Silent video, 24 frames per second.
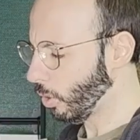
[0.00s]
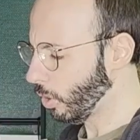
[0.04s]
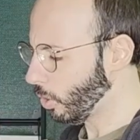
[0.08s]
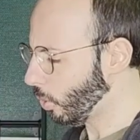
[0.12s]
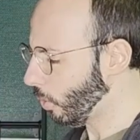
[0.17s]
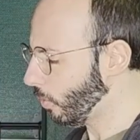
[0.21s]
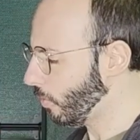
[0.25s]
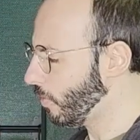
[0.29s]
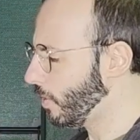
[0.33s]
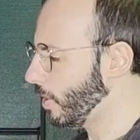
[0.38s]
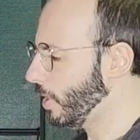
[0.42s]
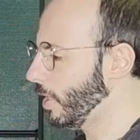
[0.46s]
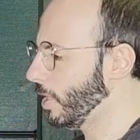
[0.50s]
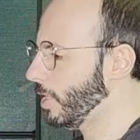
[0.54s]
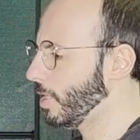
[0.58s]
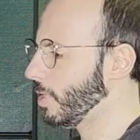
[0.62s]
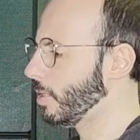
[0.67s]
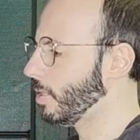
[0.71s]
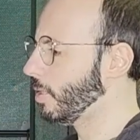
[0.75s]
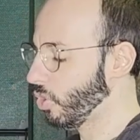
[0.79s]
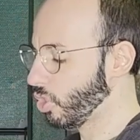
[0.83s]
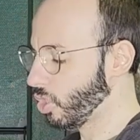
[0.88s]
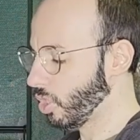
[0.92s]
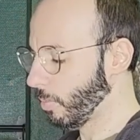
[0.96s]
one of these
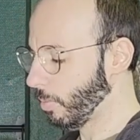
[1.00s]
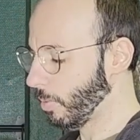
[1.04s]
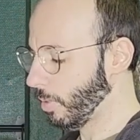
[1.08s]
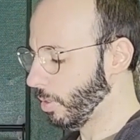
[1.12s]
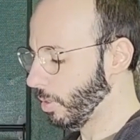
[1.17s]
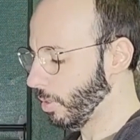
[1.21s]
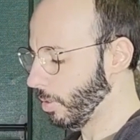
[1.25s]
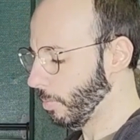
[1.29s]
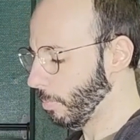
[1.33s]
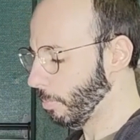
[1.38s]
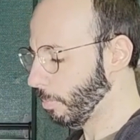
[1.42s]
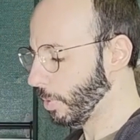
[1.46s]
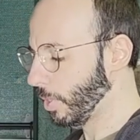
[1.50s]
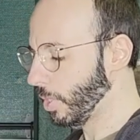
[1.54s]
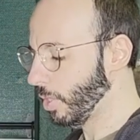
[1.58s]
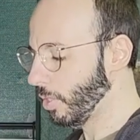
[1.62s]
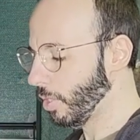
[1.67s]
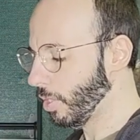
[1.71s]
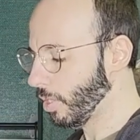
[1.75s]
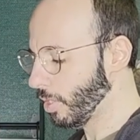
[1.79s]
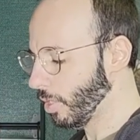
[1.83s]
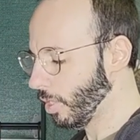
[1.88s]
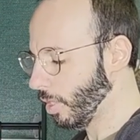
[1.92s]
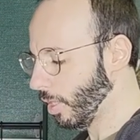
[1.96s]
vegetable
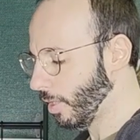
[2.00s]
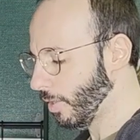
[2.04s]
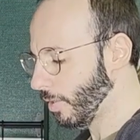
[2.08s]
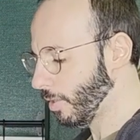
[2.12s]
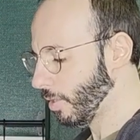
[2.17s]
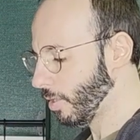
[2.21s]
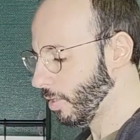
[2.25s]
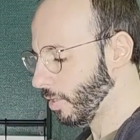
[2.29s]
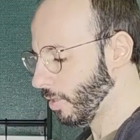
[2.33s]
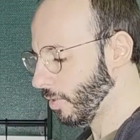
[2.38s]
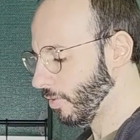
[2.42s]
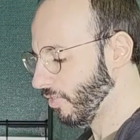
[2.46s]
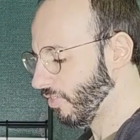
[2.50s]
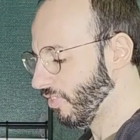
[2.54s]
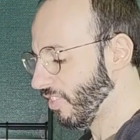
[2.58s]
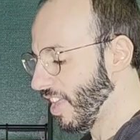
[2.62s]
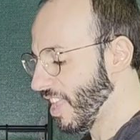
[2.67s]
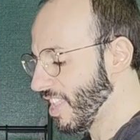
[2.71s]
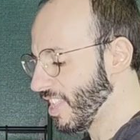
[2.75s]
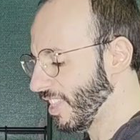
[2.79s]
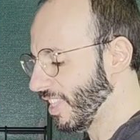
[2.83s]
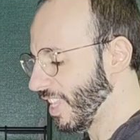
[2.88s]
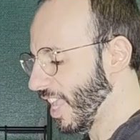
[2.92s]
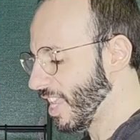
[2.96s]
peeler. They are
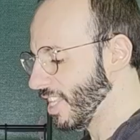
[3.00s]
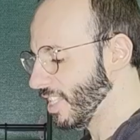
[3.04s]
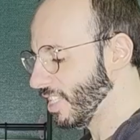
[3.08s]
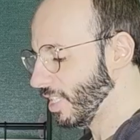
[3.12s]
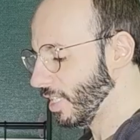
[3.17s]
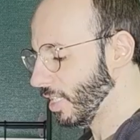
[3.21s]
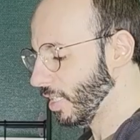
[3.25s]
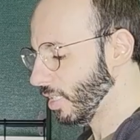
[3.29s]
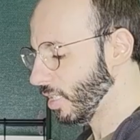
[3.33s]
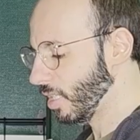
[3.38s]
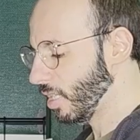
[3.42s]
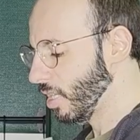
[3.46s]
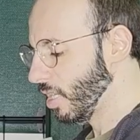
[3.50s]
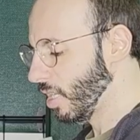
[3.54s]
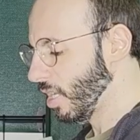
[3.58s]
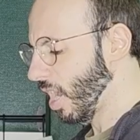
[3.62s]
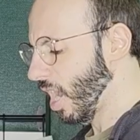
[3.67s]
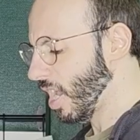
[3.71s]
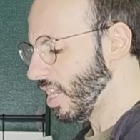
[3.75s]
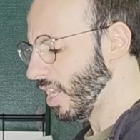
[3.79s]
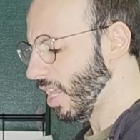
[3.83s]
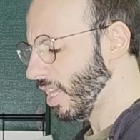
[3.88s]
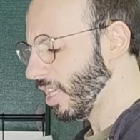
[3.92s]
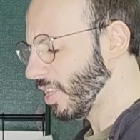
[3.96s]
fantastic.
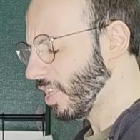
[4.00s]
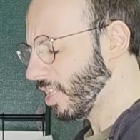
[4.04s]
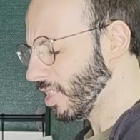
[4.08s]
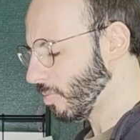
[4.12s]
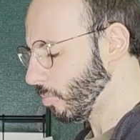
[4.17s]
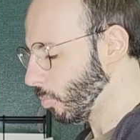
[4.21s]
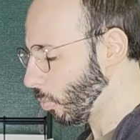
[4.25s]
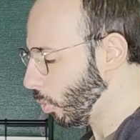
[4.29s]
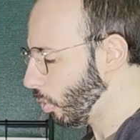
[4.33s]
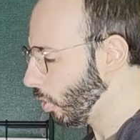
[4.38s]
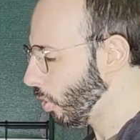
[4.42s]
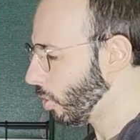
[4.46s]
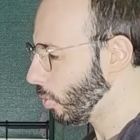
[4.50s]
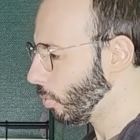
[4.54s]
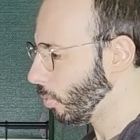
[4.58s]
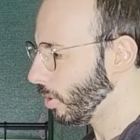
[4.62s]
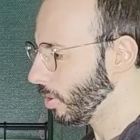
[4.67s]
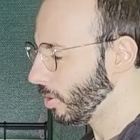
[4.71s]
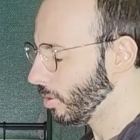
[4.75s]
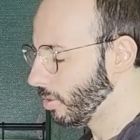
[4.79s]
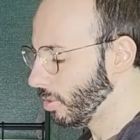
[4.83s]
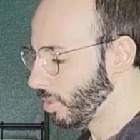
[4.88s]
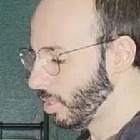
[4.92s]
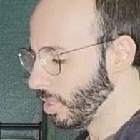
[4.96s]
I like the smaller
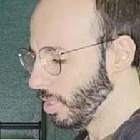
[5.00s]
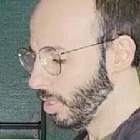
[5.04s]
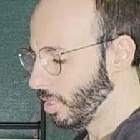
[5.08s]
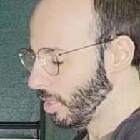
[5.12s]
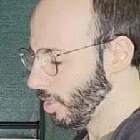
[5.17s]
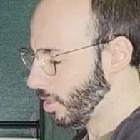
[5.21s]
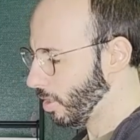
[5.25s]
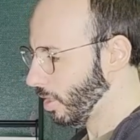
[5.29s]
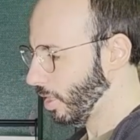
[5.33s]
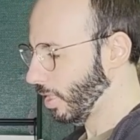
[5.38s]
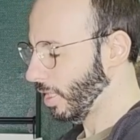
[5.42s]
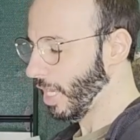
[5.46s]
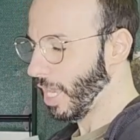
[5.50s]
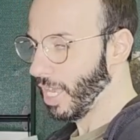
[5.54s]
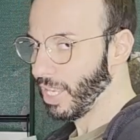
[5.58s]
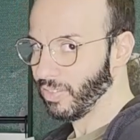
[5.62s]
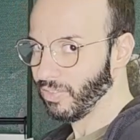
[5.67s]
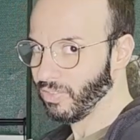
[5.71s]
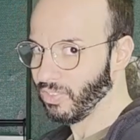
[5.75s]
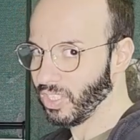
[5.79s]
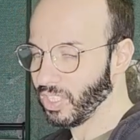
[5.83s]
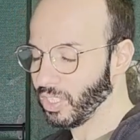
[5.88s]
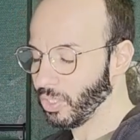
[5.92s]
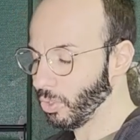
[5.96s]
one. They can
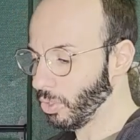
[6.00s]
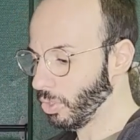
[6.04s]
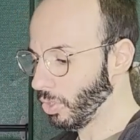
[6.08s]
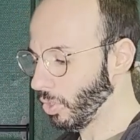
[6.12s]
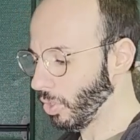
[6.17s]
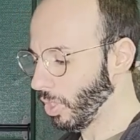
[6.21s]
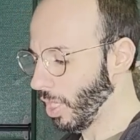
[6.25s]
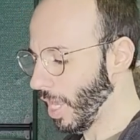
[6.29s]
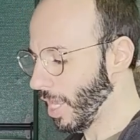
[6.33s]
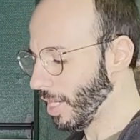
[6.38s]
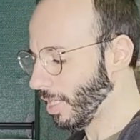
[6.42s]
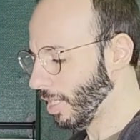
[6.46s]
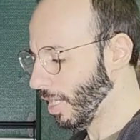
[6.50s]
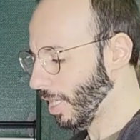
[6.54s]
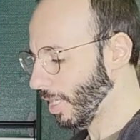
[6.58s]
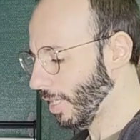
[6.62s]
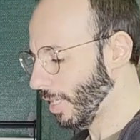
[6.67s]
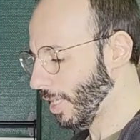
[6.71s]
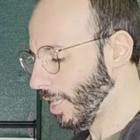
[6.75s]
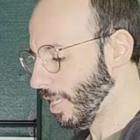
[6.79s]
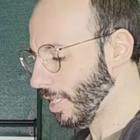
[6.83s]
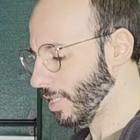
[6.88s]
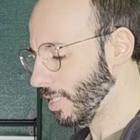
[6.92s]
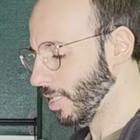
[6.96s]
fit you in your hand like
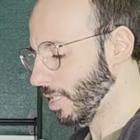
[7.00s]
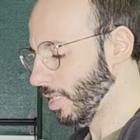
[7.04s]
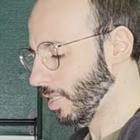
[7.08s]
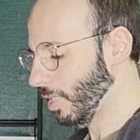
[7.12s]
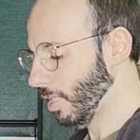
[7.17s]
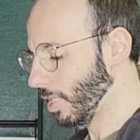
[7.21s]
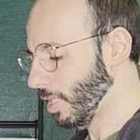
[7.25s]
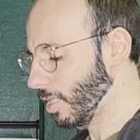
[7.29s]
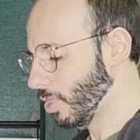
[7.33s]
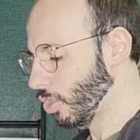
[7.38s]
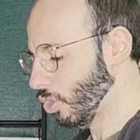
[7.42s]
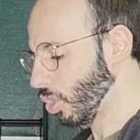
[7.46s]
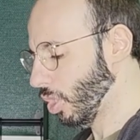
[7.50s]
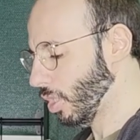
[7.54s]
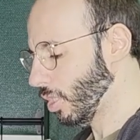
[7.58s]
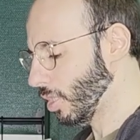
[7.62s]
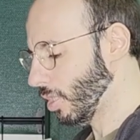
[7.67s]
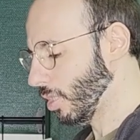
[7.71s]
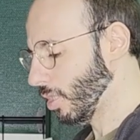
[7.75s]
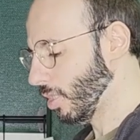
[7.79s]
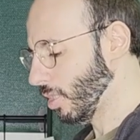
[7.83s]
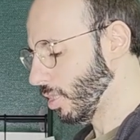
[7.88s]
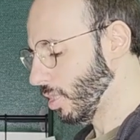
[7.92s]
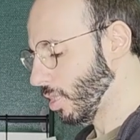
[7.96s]
this, and it's
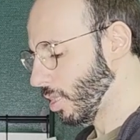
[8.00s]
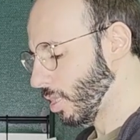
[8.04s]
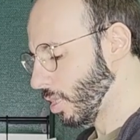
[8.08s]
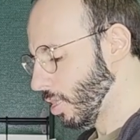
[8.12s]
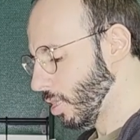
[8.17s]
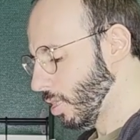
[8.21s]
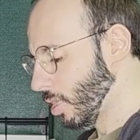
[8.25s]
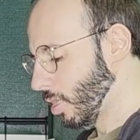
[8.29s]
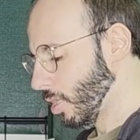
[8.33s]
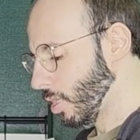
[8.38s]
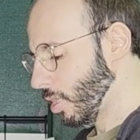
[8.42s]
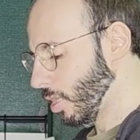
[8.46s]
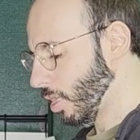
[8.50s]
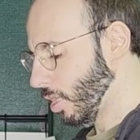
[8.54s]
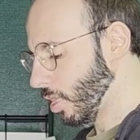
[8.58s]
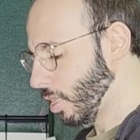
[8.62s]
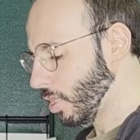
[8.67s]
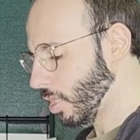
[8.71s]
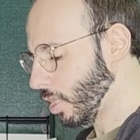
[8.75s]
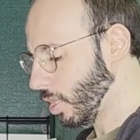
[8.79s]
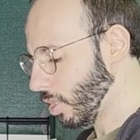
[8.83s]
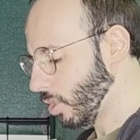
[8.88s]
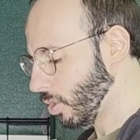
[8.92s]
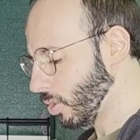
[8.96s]
just
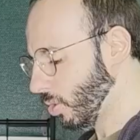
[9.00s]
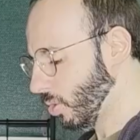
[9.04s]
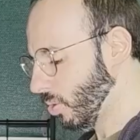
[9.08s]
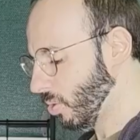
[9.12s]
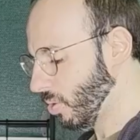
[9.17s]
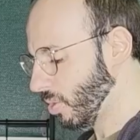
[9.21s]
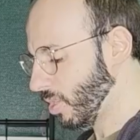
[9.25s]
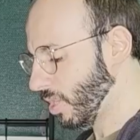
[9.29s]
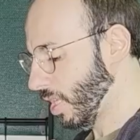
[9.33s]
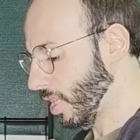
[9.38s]
easier to use